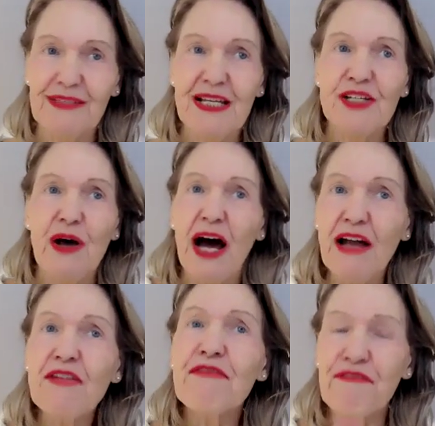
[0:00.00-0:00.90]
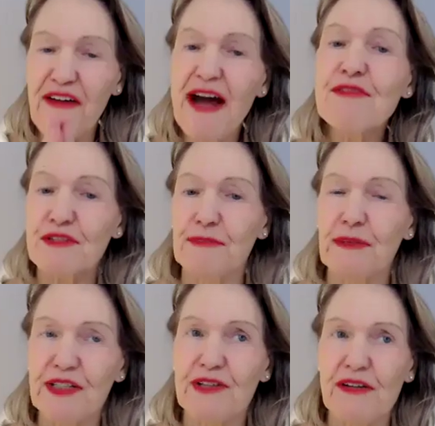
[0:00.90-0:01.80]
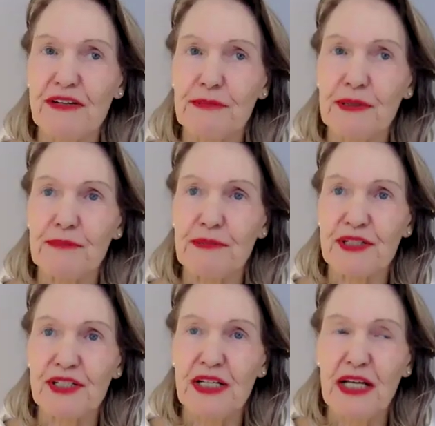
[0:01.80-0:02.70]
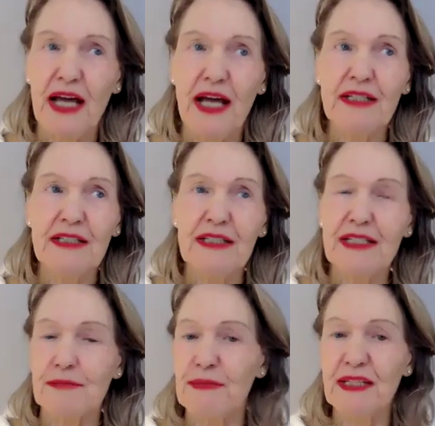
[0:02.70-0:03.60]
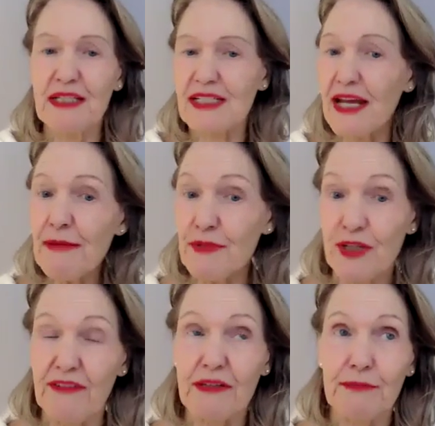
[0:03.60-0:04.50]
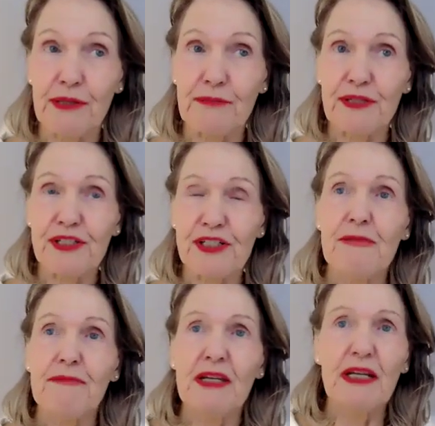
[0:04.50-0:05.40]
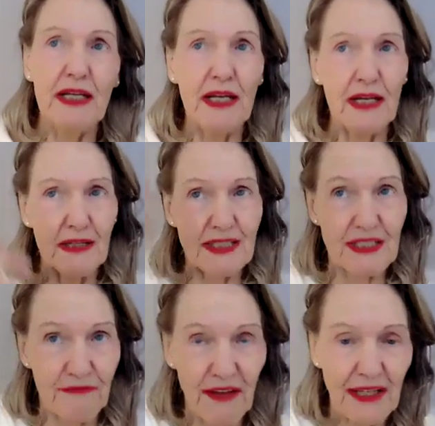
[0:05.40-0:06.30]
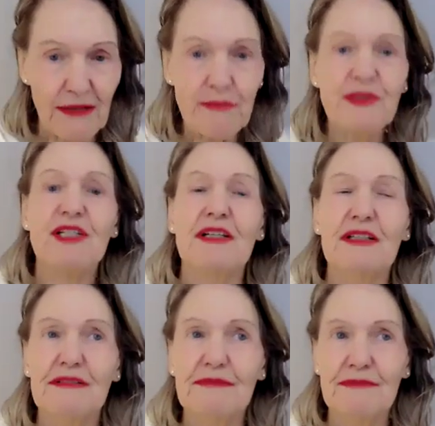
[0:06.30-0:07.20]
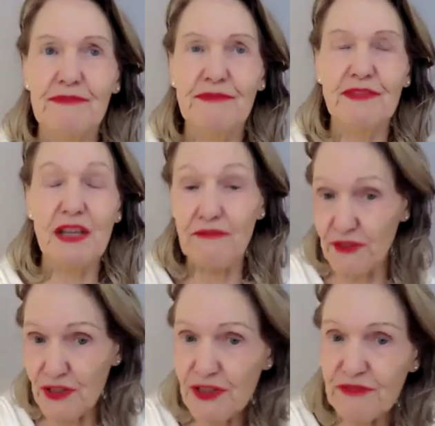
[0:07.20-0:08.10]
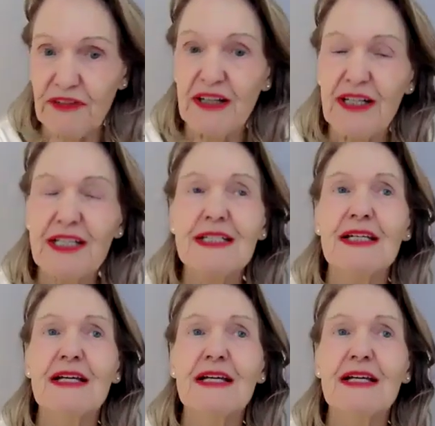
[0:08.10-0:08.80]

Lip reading: So I've found my driving purpose, and it's been the same driving purpose, developed, diversified,